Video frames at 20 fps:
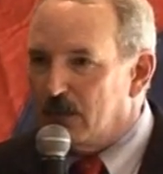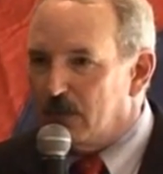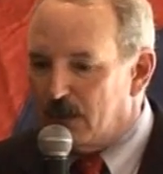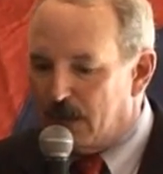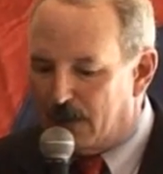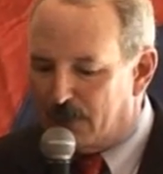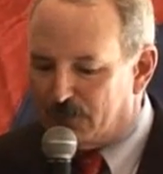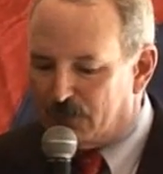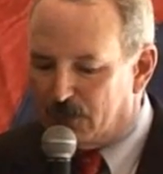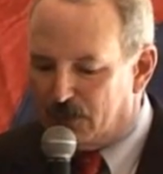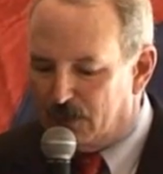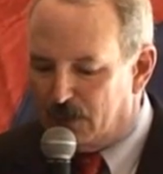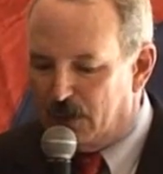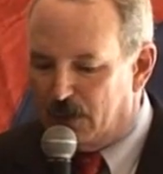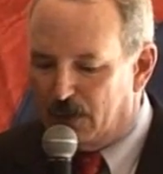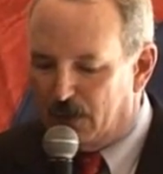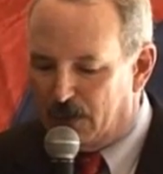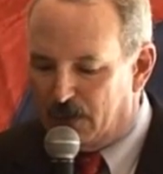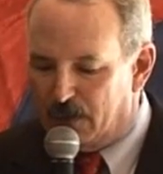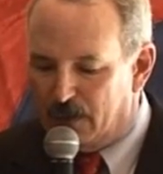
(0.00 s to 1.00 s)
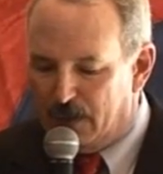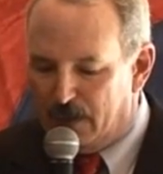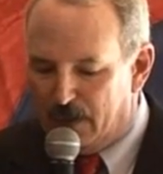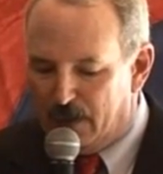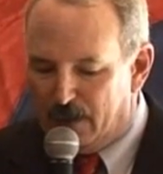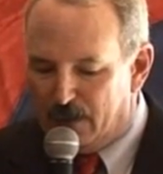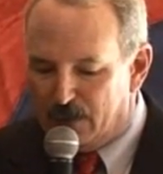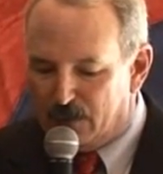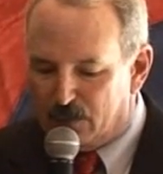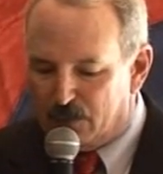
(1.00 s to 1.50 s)
year after year
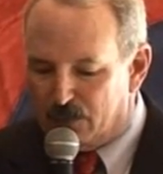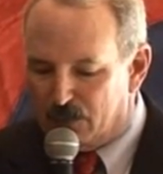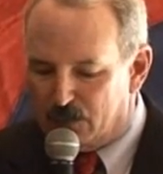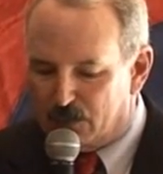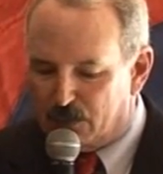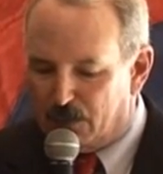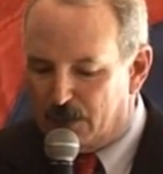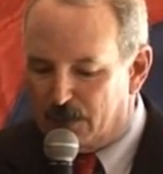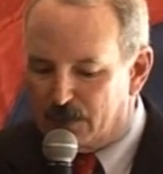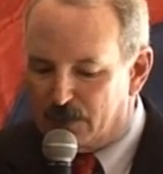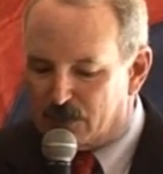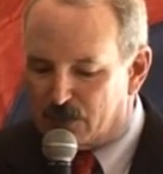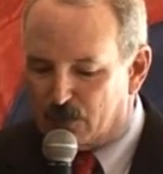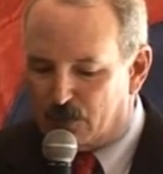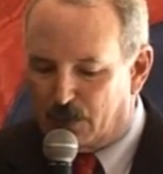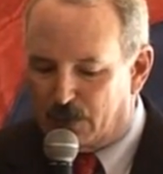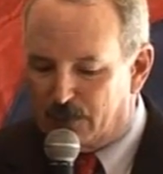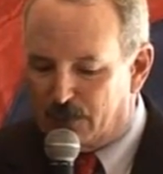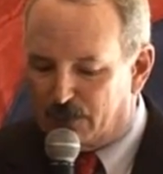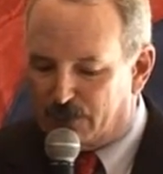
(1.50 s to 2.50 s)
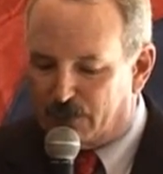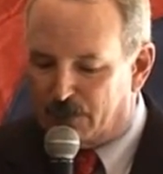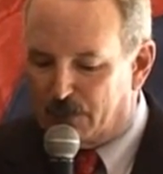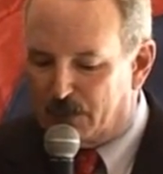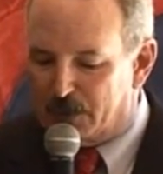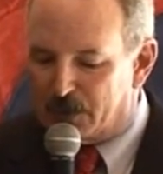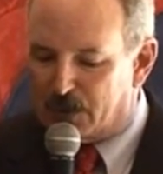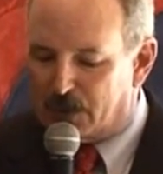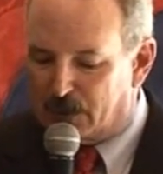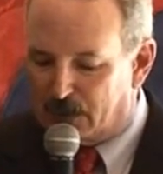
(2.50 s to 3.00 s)
to enjoy this
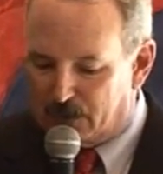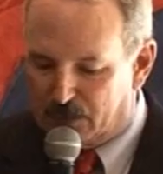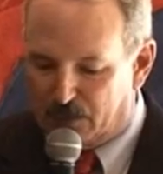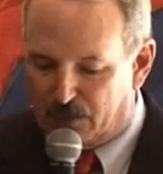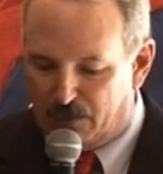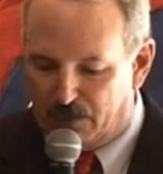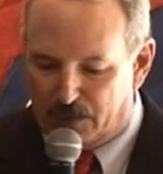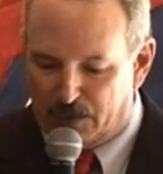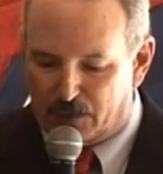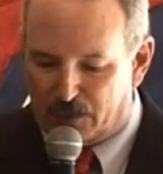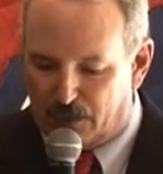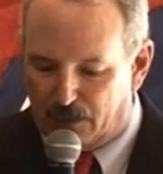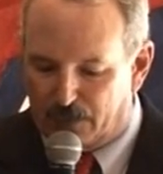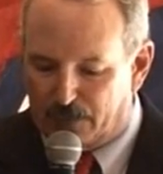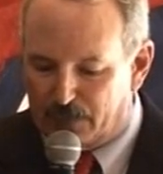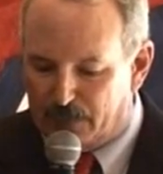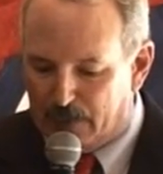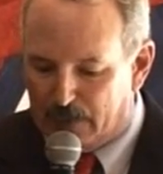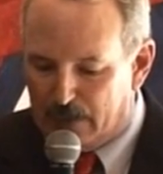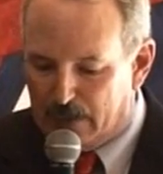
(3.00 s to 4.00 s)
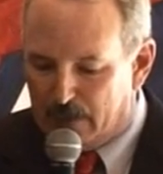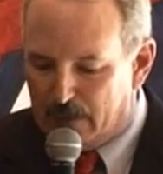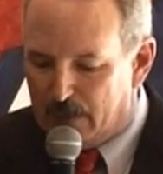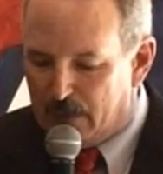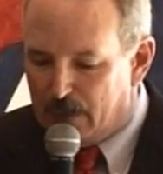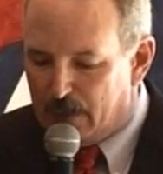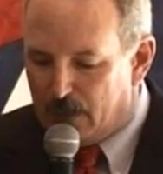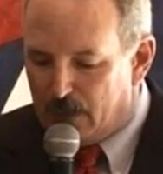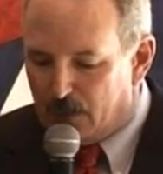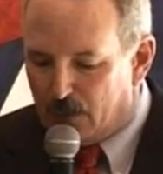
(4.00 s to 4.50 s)
wonderful Michigan tradition.
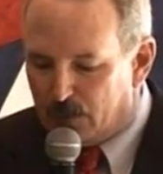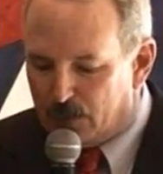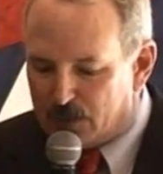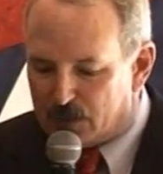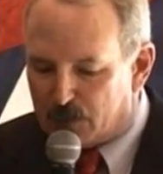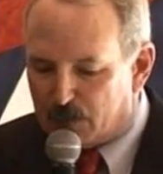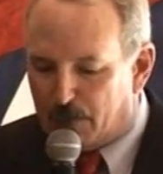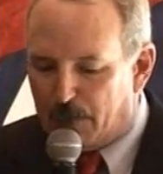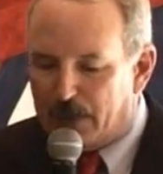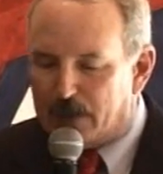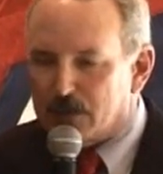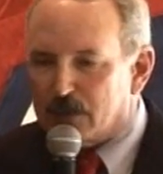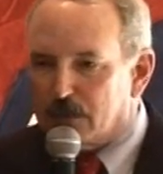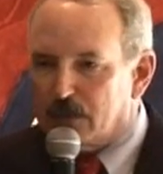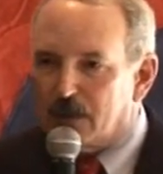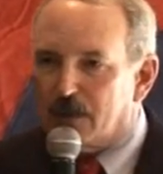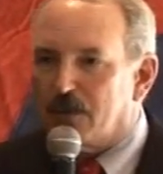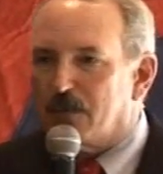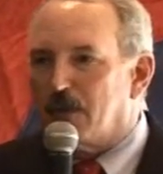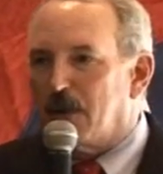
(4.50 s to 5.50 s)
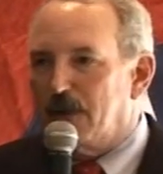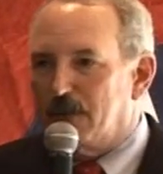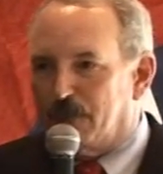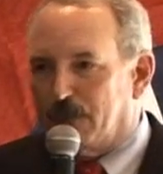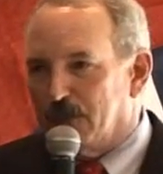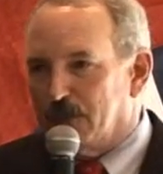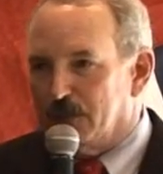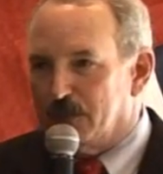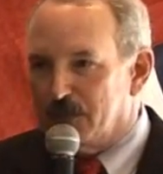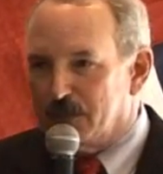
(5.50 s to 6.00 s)
We're especially
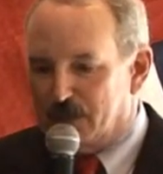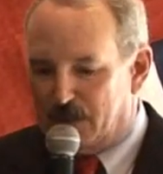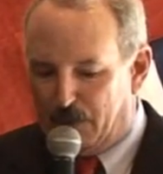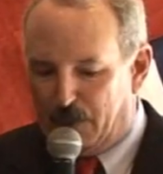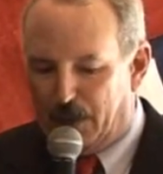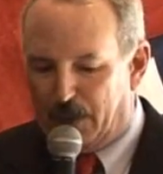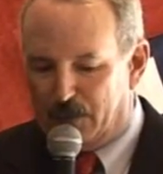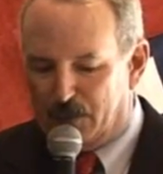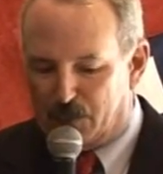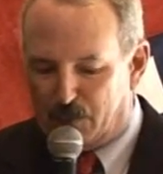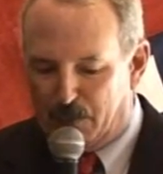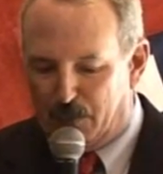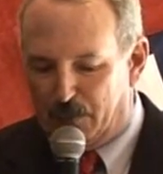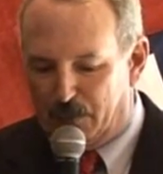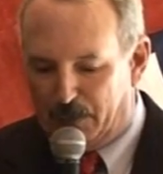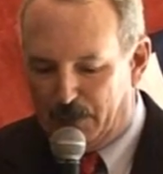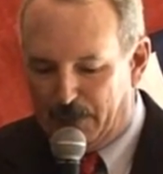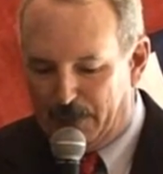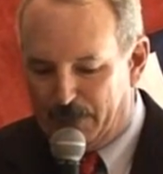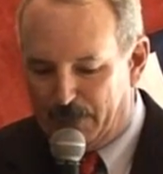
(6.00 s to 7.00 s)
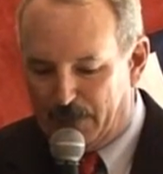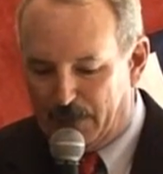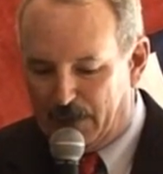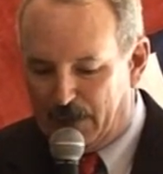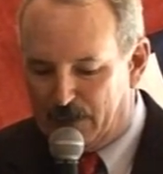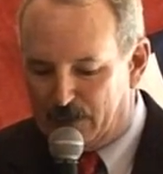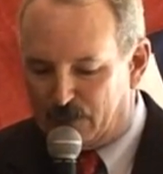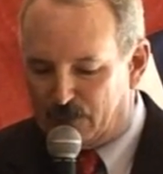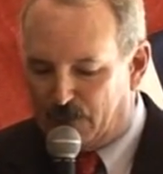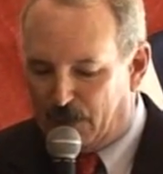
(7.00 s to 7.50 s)
grateful to Bell's Brewery
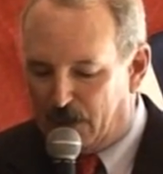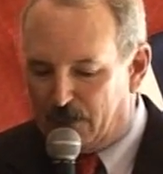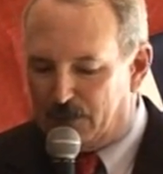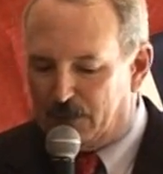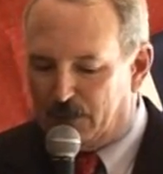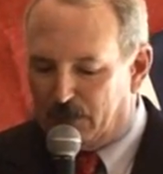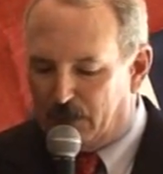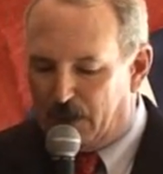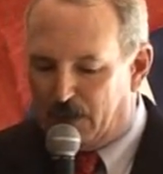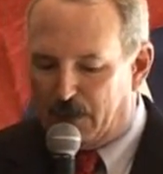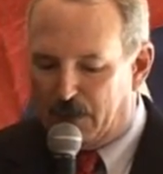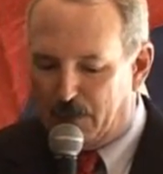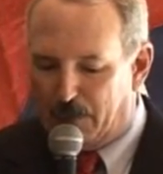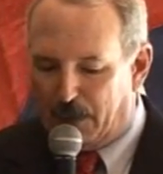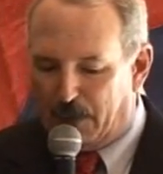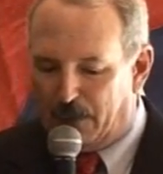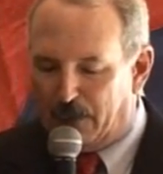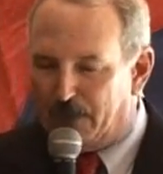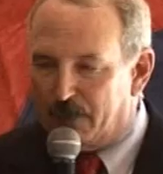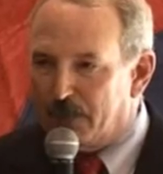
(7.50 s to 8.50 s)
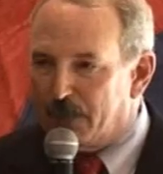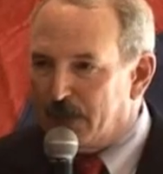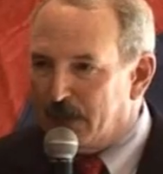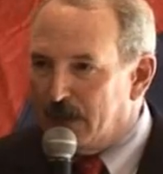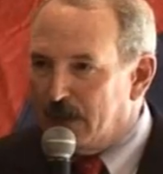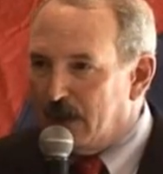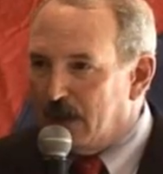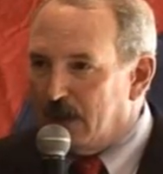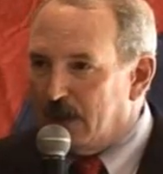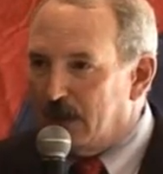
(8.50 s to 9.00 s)
and its founder, Larry Bell,
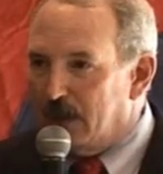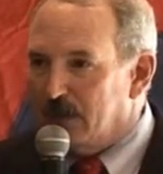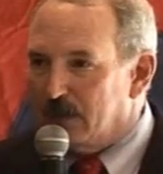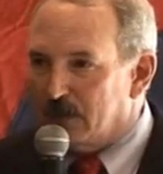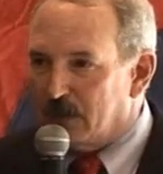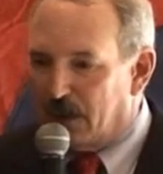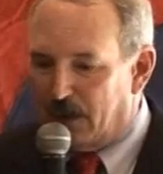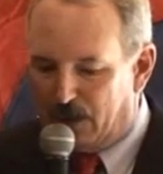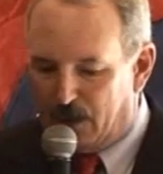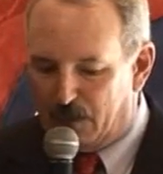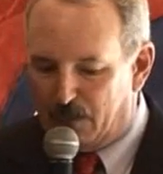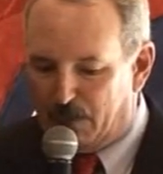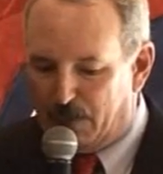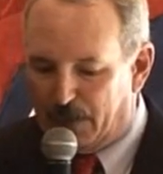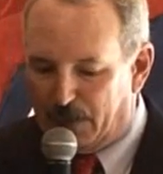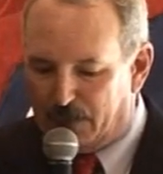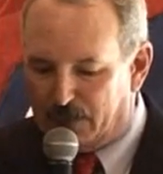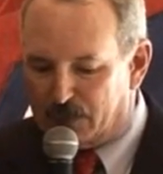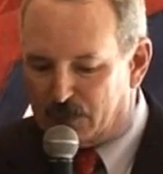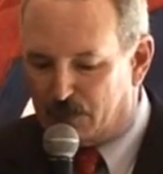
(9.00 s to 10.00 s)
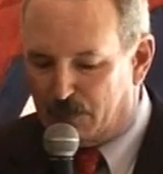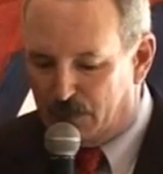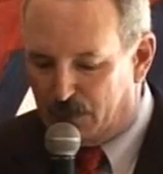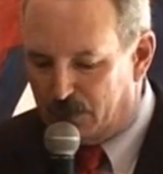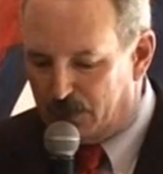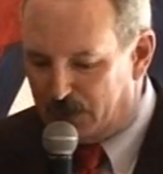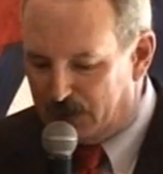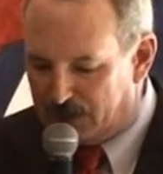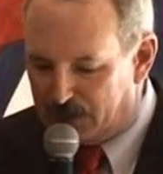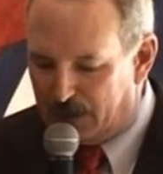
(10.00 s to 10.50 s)
and the entire Bell's
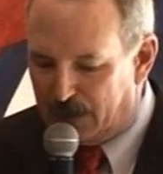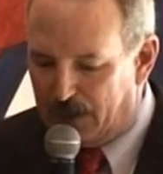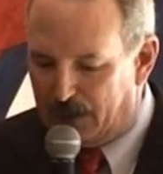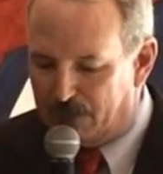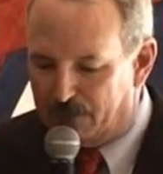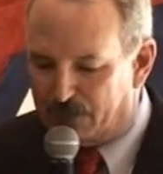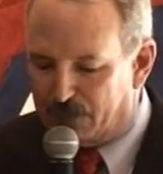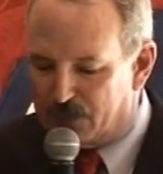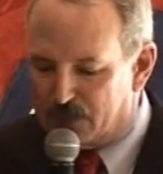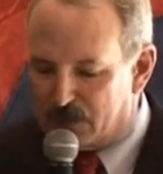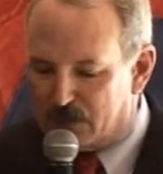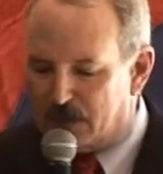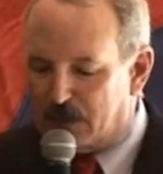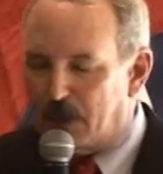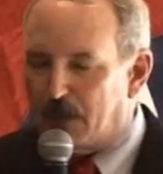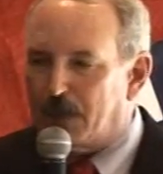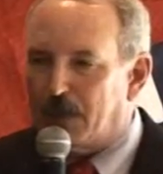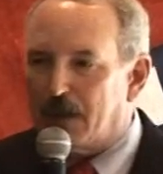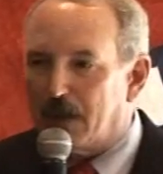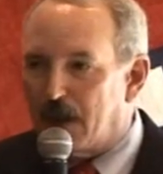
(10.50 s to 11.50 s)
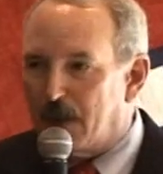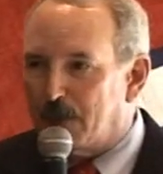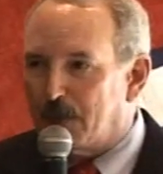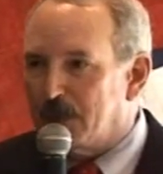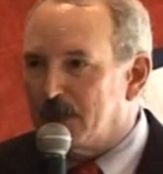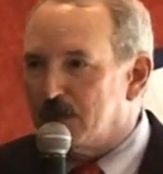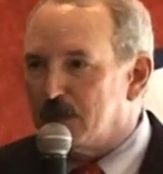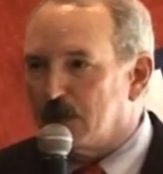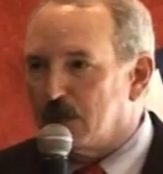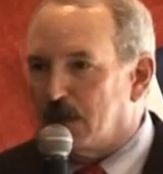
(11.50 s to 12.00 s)
Brewery team for stepping
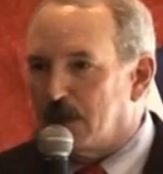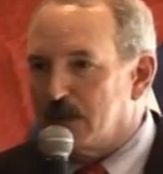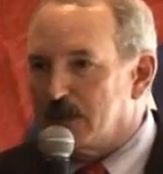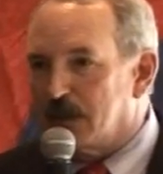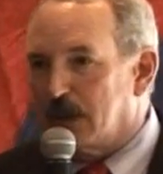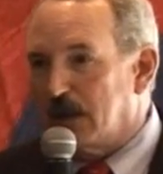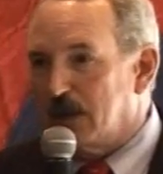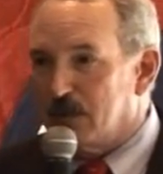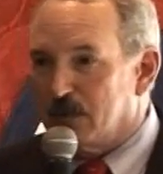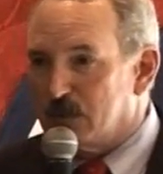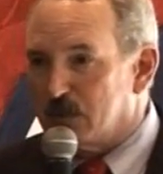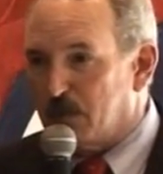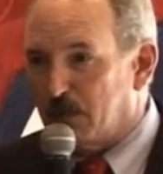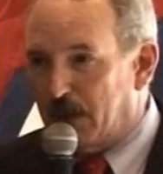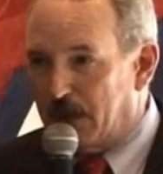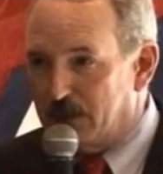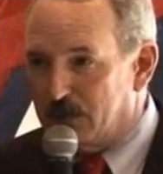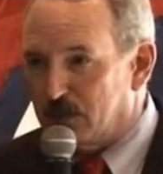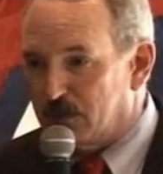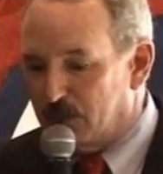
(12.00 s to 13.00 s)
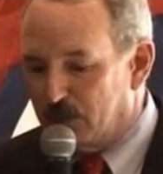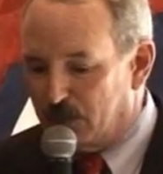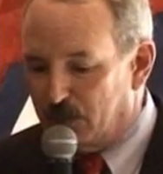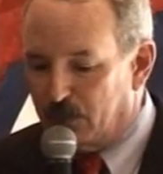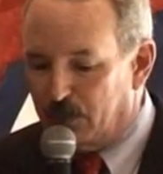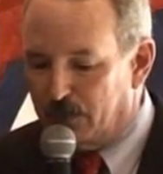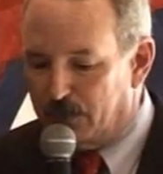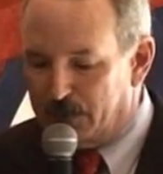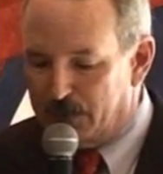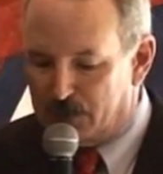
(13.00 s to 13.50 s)
up into our title sponsor
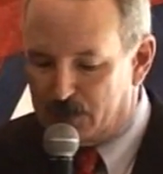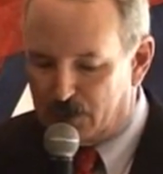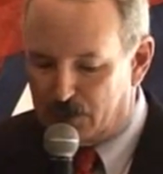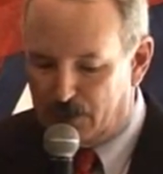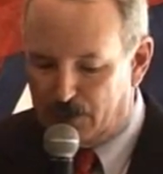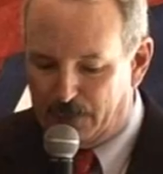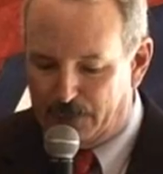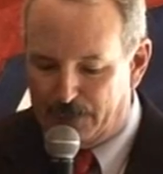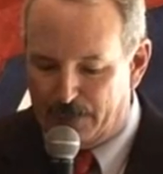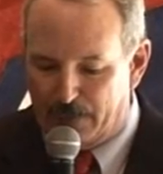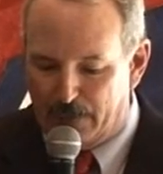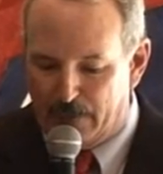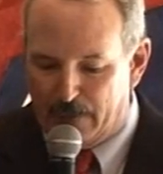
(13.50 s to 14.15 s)
role this year.